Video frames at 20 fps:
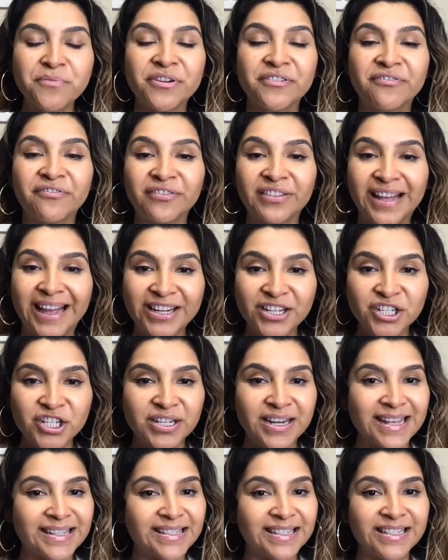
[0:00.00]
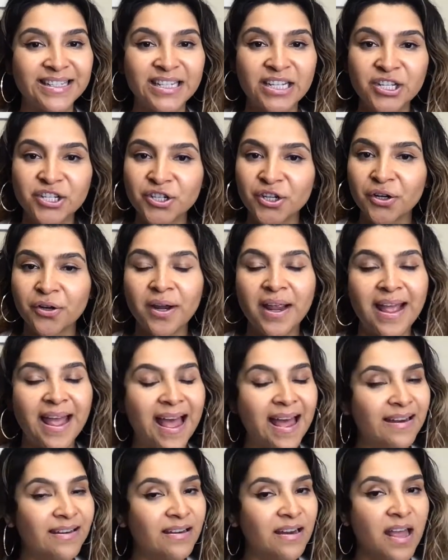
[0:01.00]
Reflection as a teacher
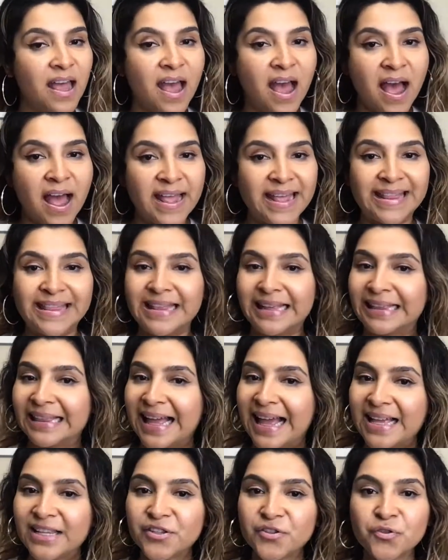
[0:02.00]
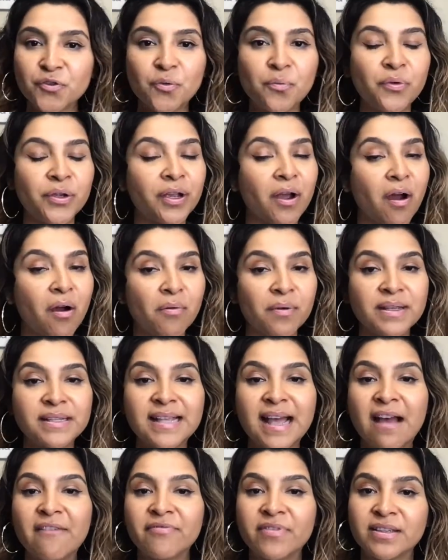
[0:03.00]
and in the classroom, we always
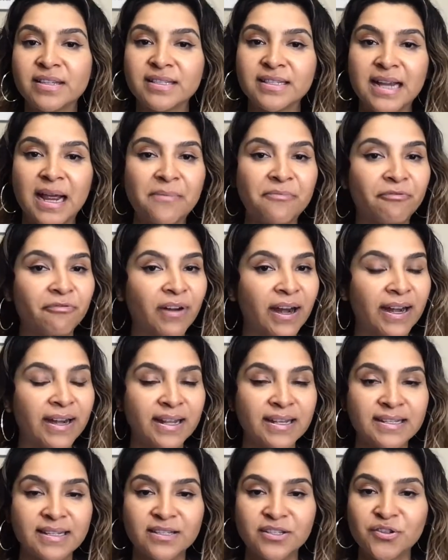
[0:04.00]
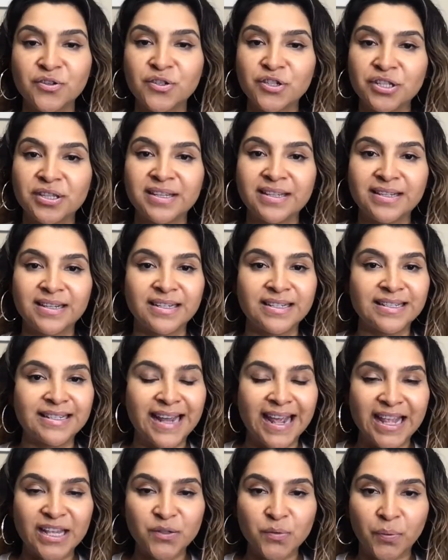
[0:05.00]
have the staff Fridays is usually the
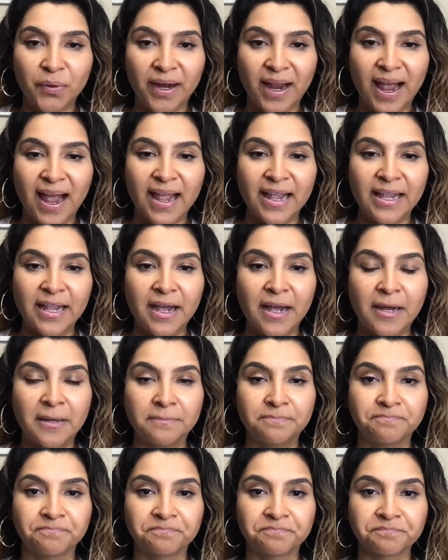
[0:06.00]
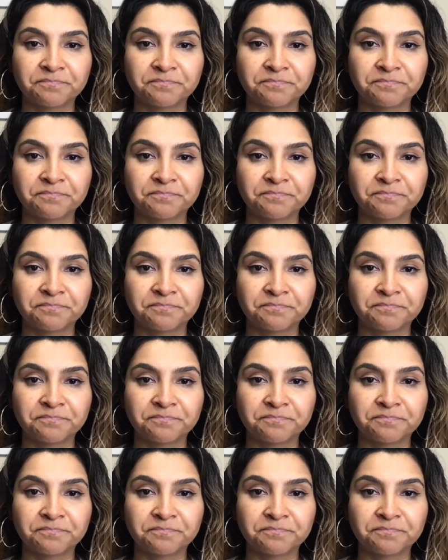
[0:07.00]
days where I um,